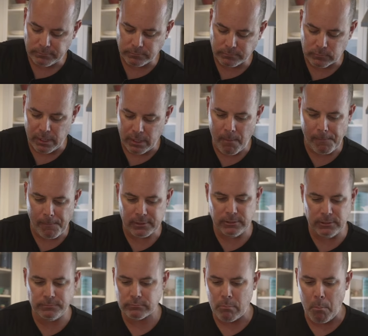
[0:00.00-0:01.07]
Yeah,
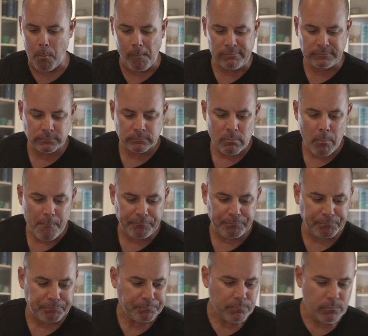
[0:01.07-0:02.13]
good.
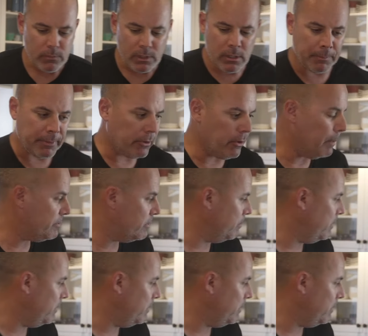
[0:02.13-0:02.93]
I'm going to grab some